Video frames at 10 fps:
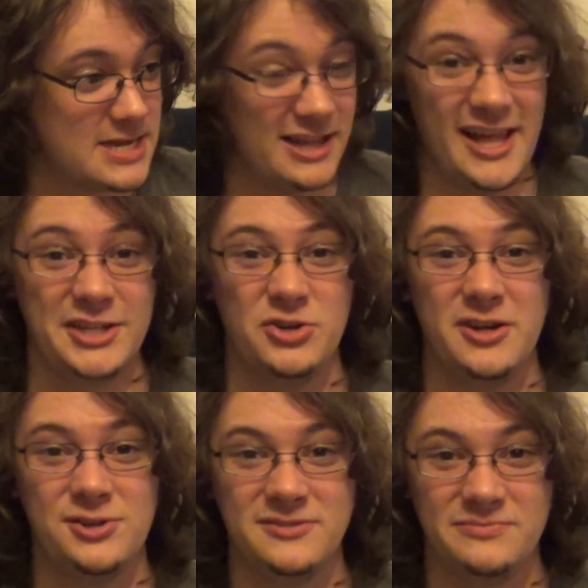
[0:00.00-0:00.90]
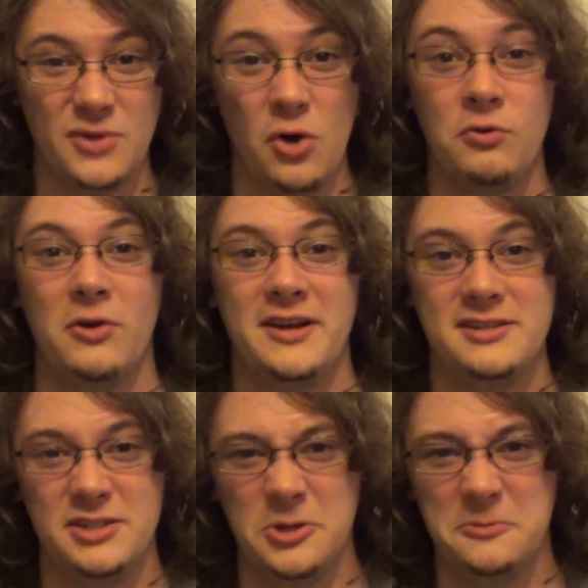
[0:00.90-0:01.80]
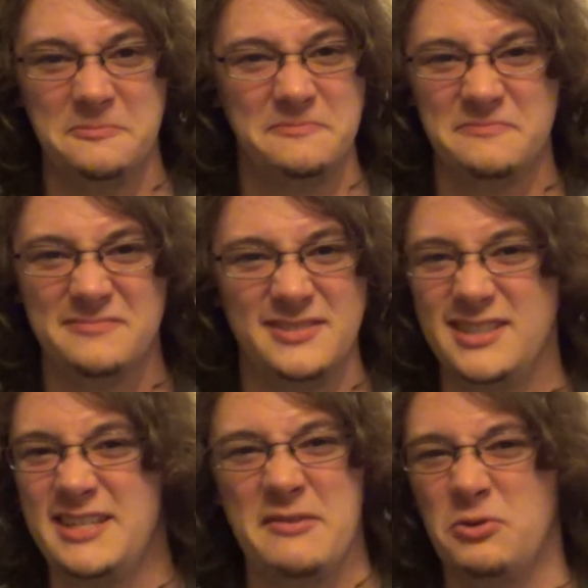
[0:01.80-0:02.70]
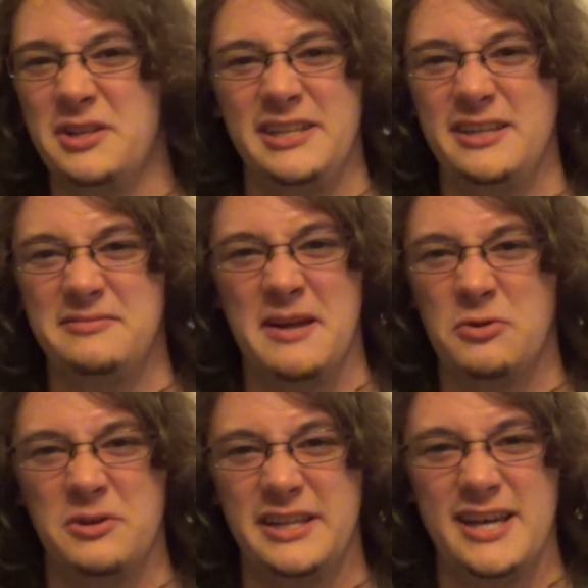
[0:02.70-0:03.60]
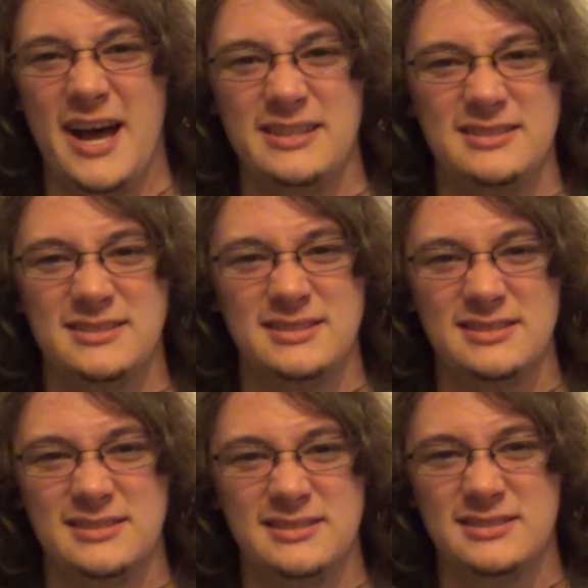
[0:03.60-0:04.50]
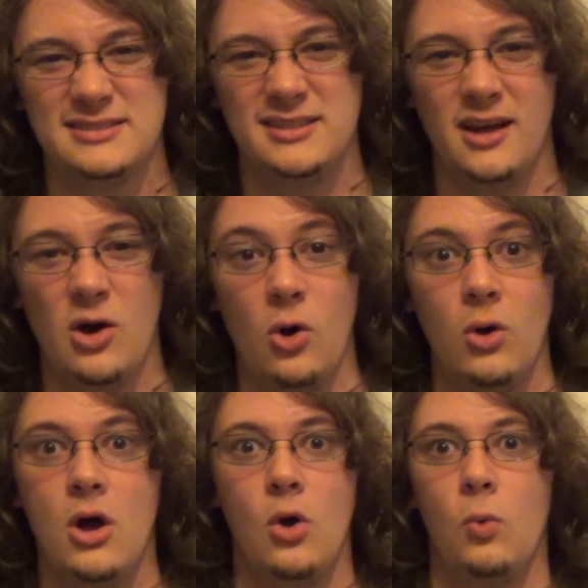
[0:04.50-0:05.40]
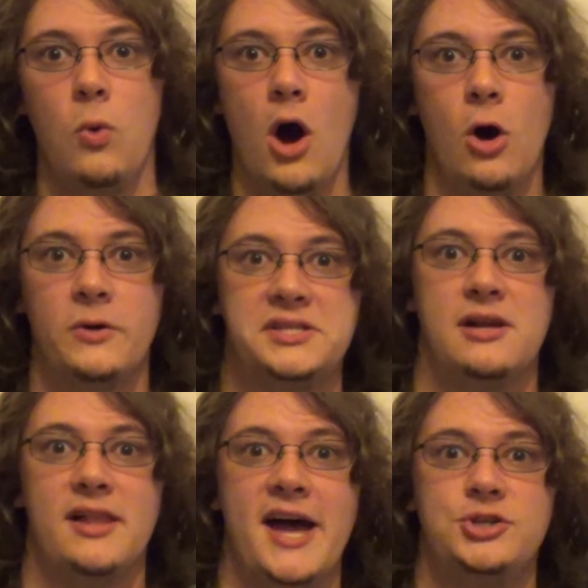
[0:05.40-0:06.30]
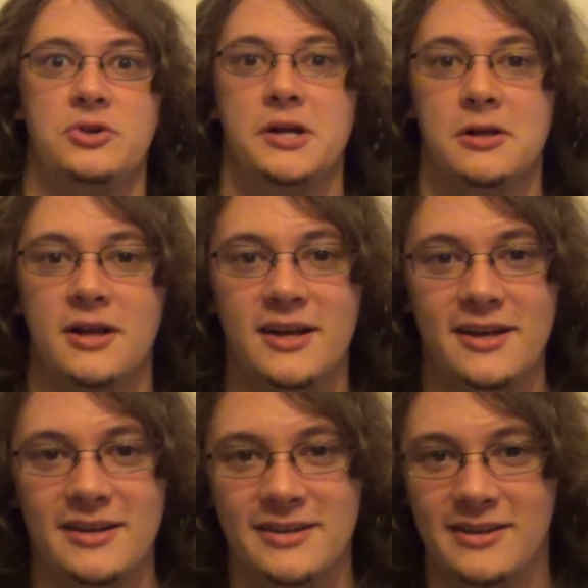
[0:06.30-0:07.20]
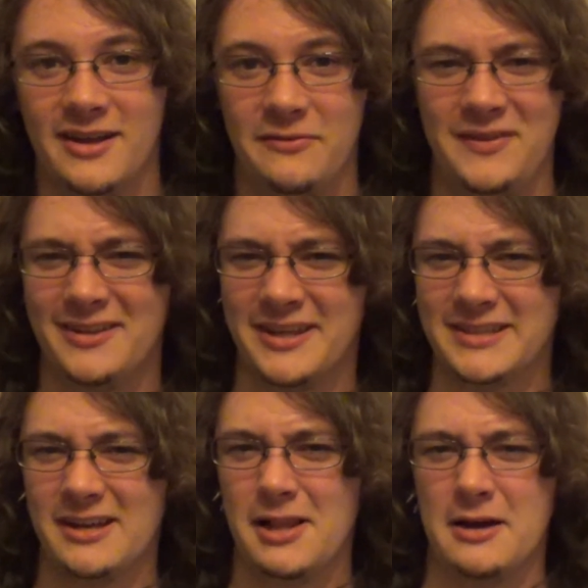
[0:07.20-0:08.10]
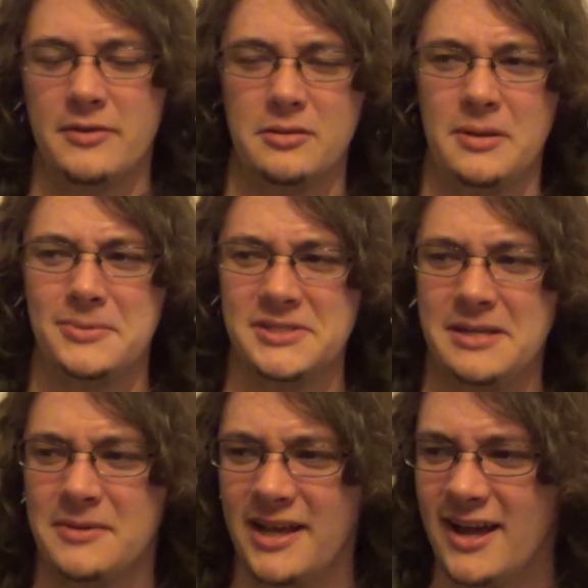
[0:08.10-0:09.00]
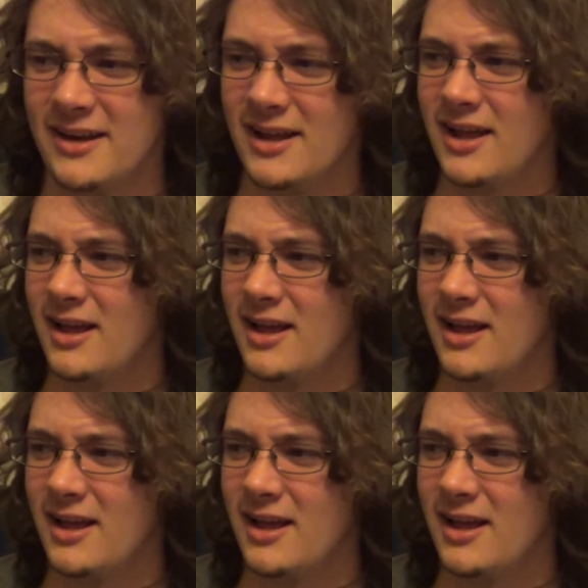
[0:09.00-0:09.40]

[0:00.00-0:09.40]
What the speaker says: Galadriel, overrated too. Never really got the whole "whoa, it's Galadriel" feeling that a lot of other people seem to get.